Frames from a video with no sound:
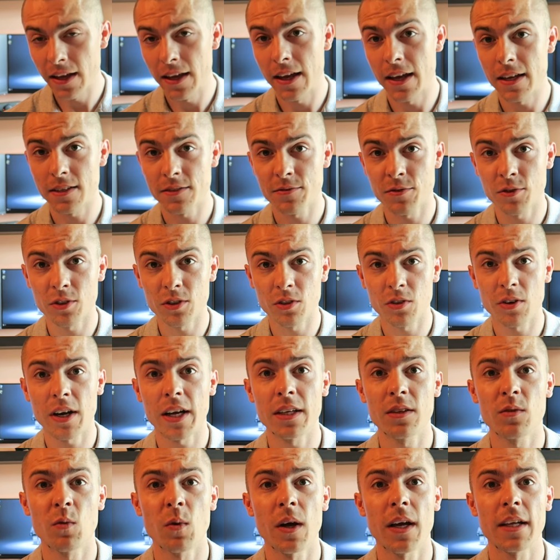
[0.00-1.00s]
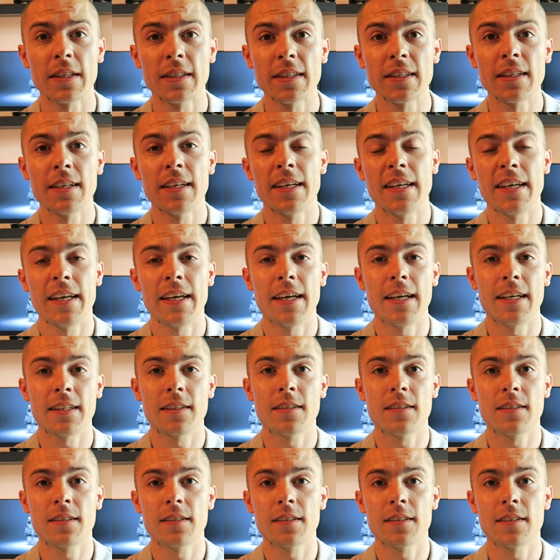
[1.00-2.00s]
As for the RAID 1,
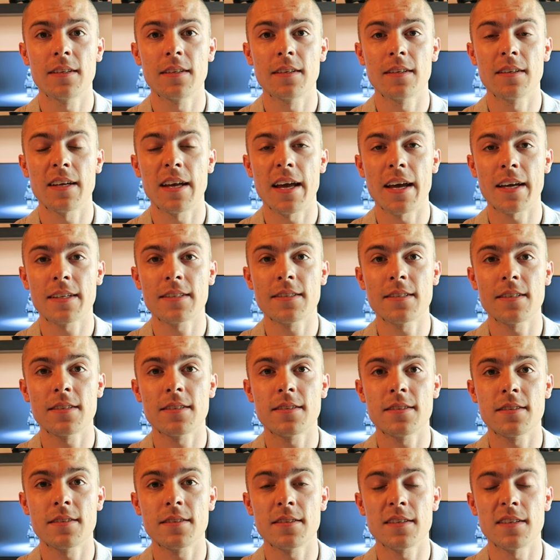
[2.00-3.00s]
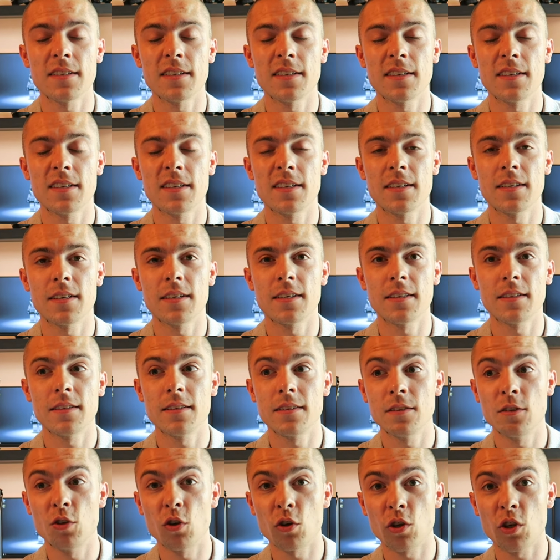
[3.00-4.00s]
it accesses
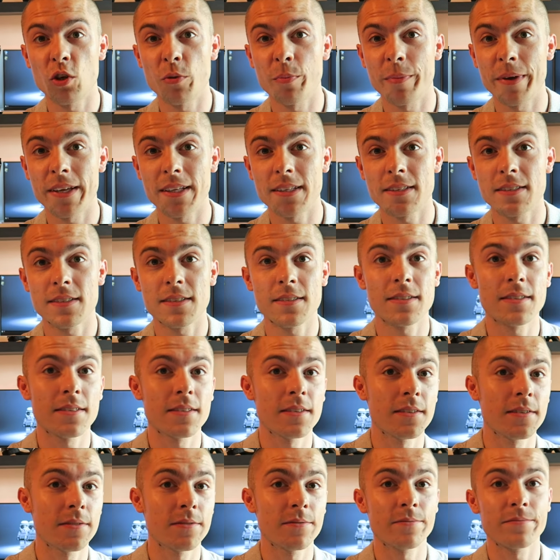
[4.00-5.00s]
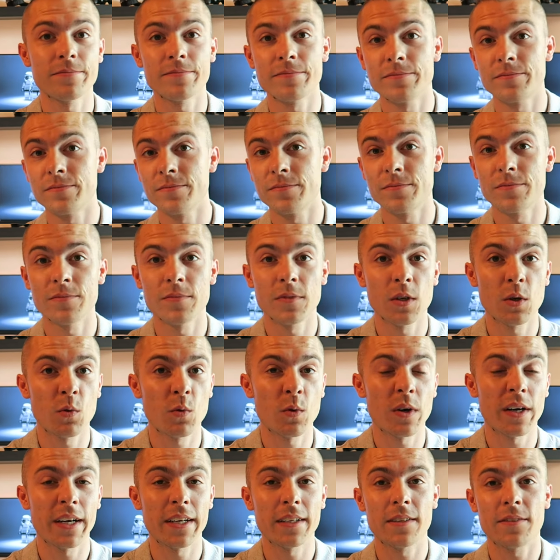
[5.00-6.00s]
documents
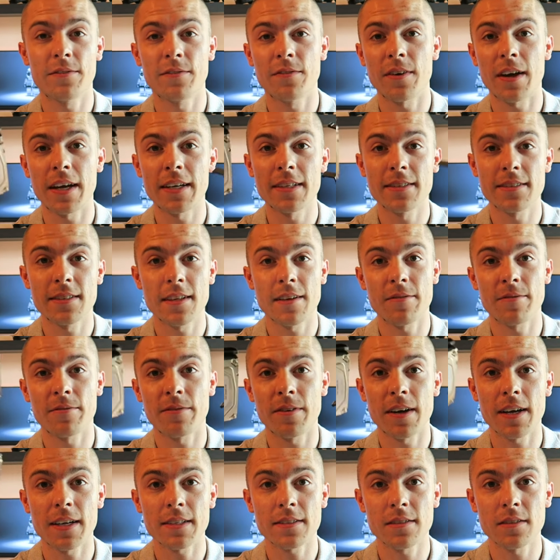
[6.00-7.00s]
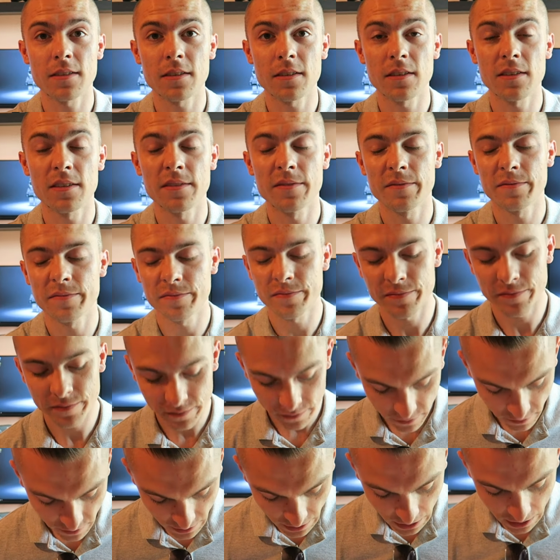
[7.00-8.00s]
where it finds them faster,
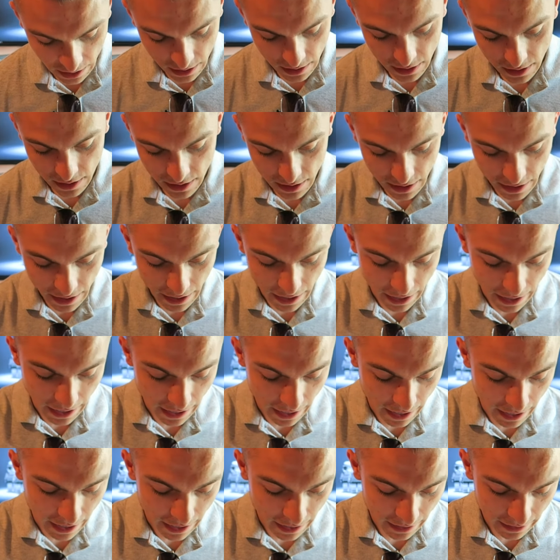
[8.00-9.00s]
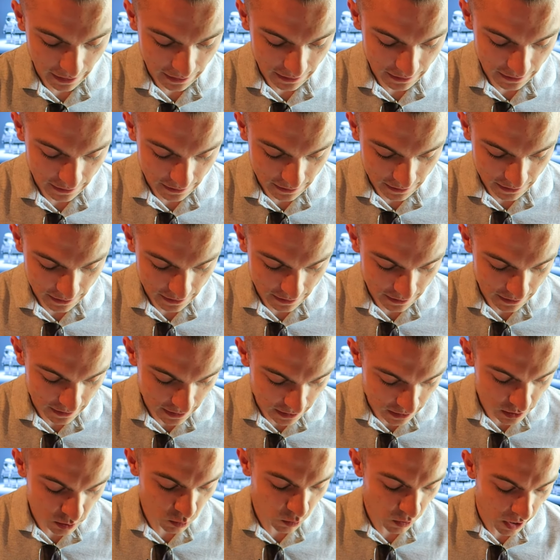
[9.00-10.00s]
and
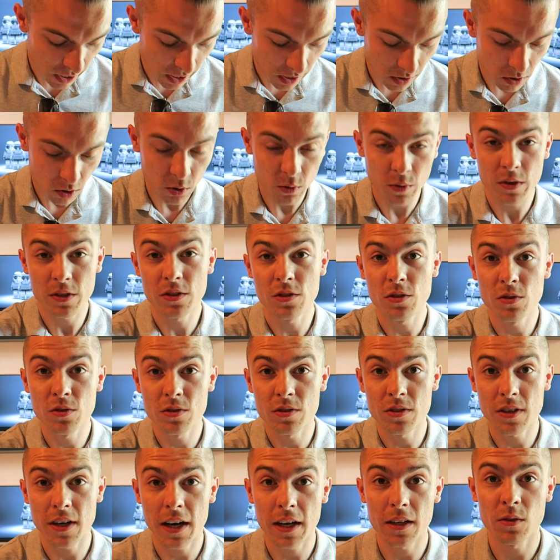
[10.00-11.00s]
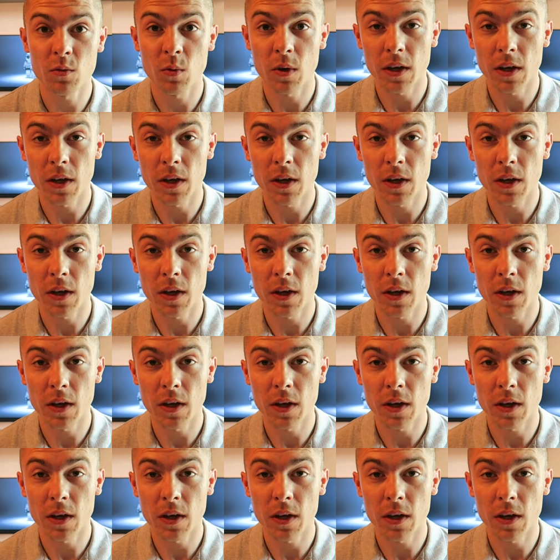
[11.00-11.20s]
that's why I always use RAID